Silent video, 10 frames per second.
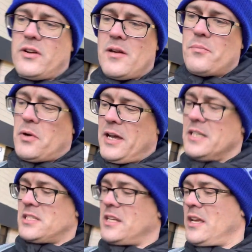
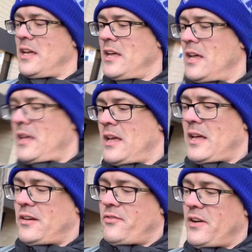impressed
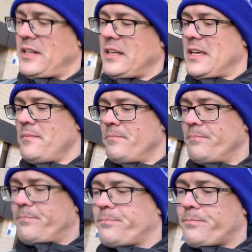in a friendly game.
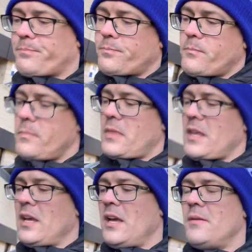
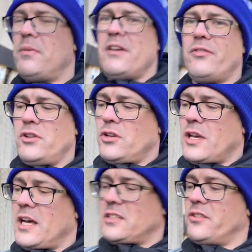He played for
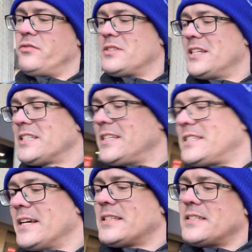Newcastle from
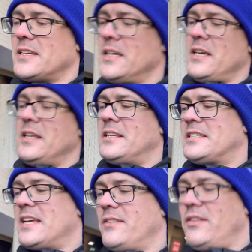sixty-six to
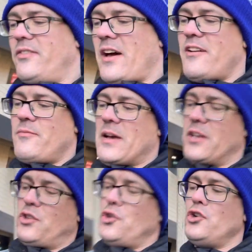seventy-five,
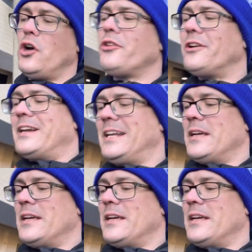making two hundred ninety